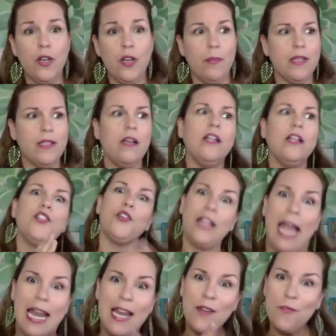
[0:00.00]
But as long as you're
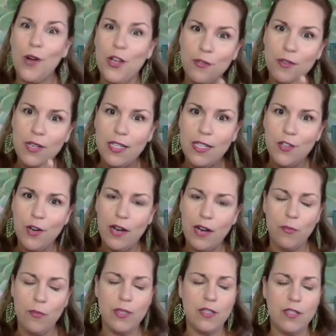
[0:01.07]
getting what you need to drive your
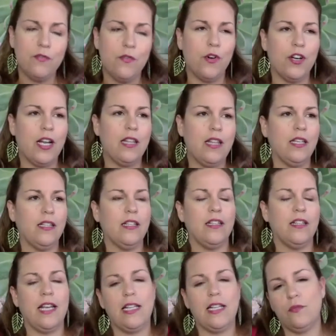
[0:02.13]
business forward, I think that
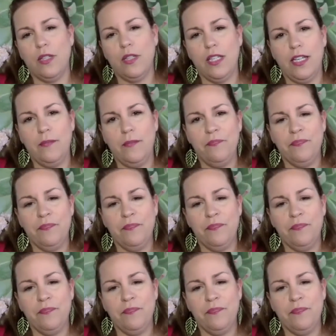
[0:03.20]
that's really